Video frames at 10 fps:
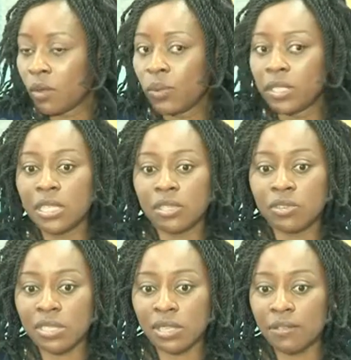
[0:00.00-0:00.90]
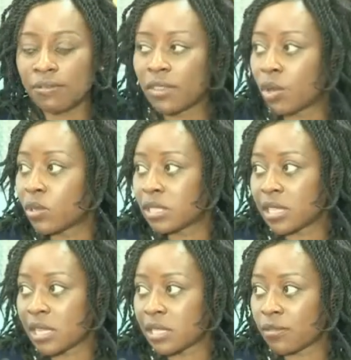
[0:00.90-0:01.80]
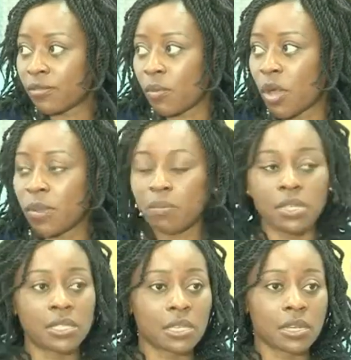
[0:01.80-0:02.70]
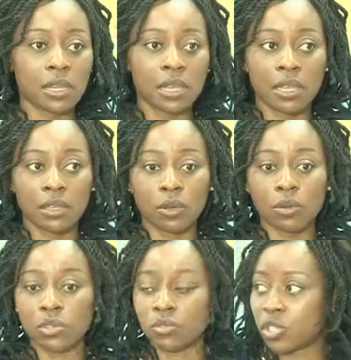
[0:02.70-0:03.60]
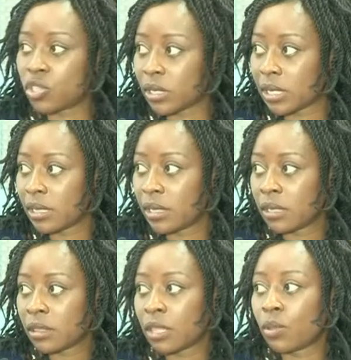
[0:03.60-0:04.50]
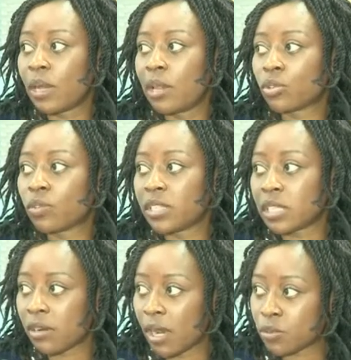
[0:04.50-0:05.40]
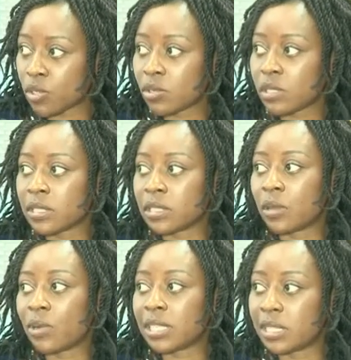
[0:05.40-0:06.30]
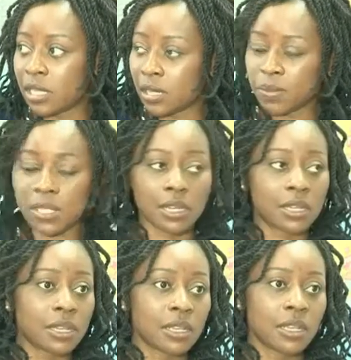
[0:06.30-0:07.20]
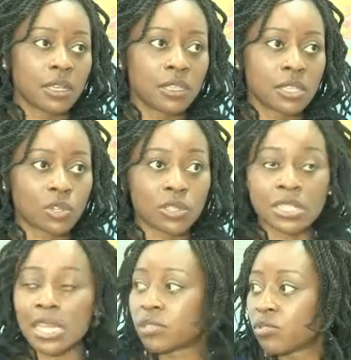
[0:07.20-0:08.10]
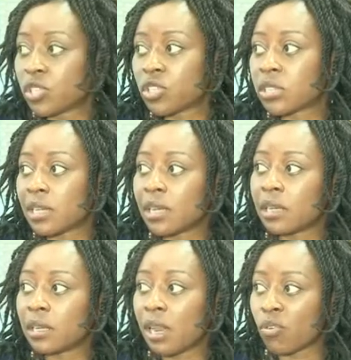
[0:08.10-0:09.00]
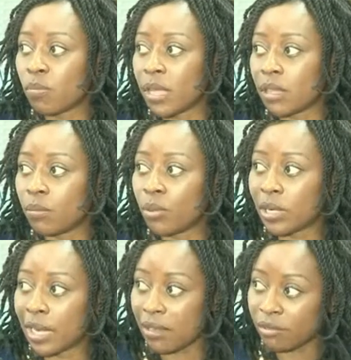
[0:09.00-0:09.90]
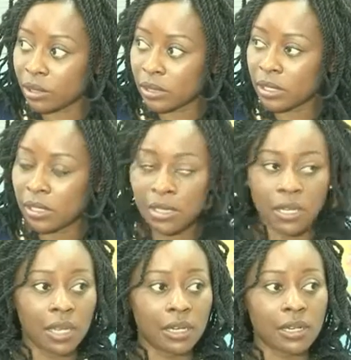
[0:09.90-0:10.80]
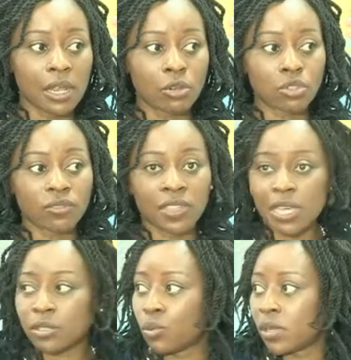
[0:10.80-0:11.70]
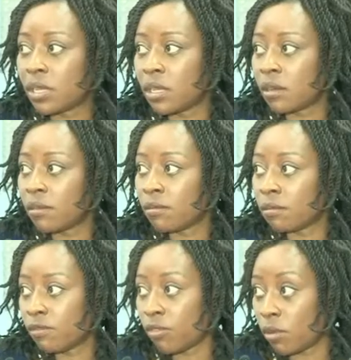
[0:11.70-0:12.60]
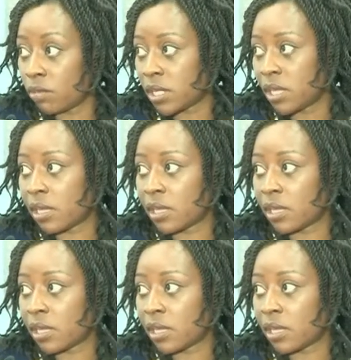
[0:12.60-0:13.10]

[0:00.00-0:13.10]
We did receive the concerns from our members in the coast region that there were a lot of interruptions, there were dips, and these concerns reached Nairobi at the board level. And out of that, we informed